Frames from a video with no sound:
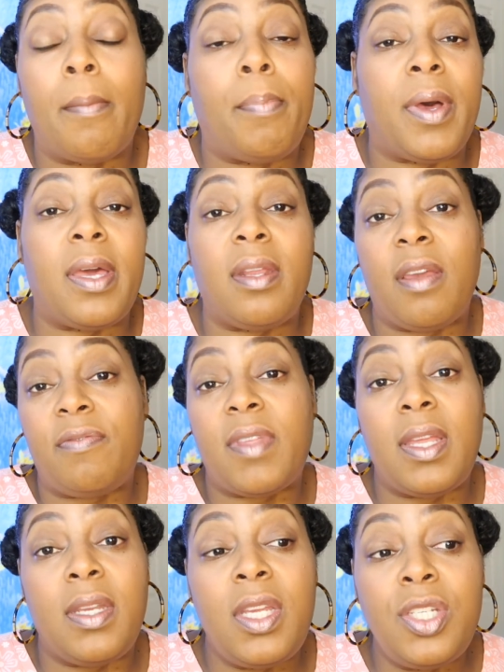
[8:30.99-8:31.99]
but if
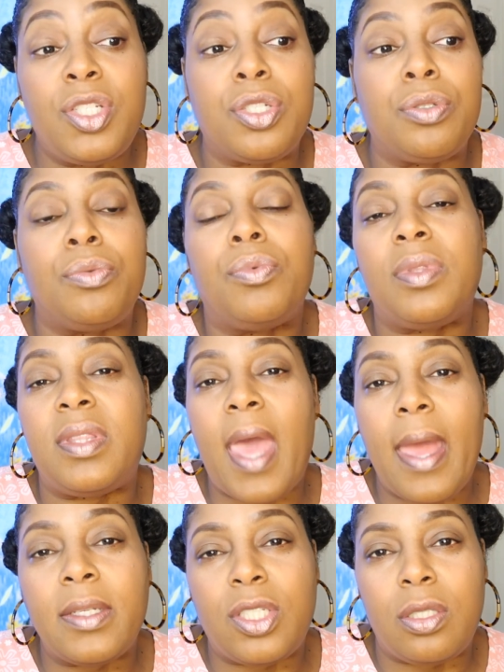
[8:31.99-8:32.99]
they need you,
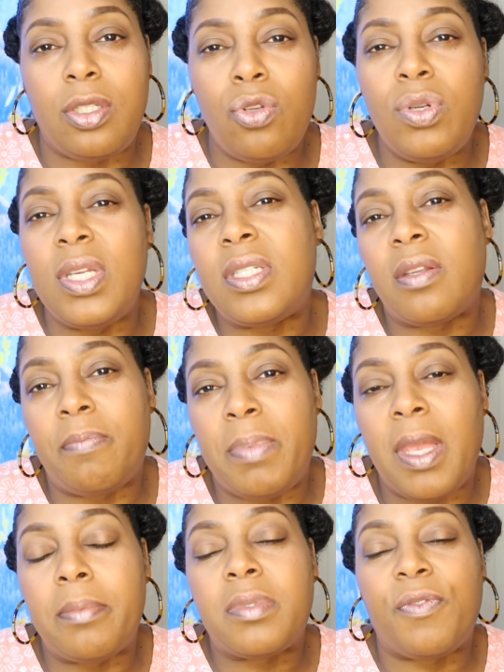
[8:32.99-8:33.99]
that you need to
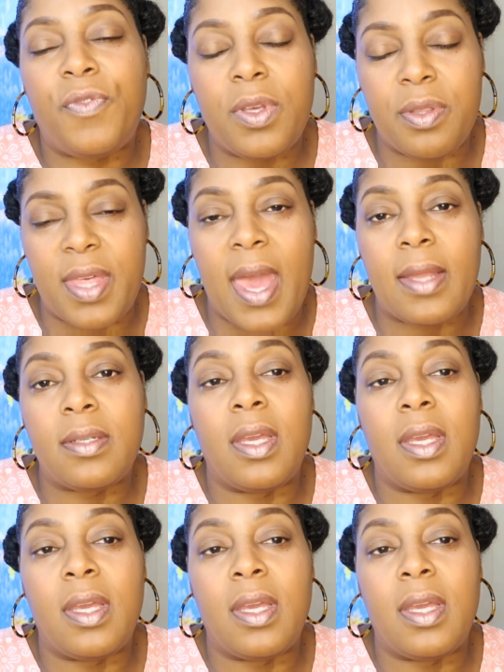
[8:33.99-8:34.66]
be able to fill that.